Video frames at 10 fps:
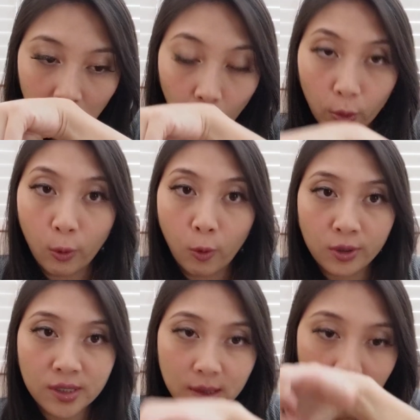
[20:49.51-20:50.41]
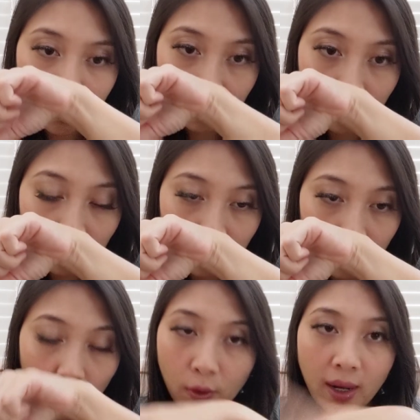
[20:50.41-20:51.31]
or horses,
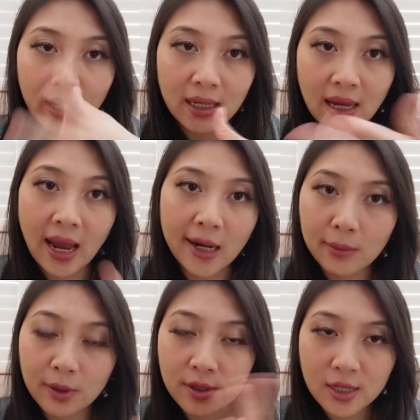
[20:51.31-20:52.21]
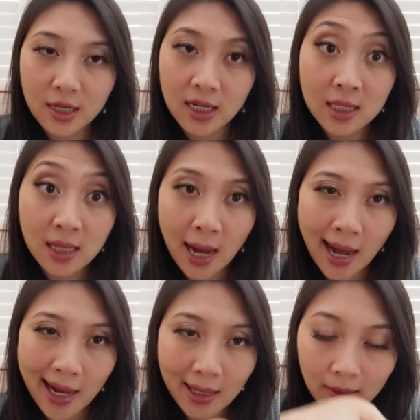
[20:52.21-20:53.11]
or any animals that eats
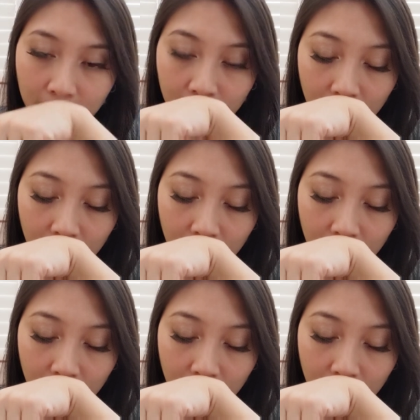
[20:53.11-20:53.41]
hay.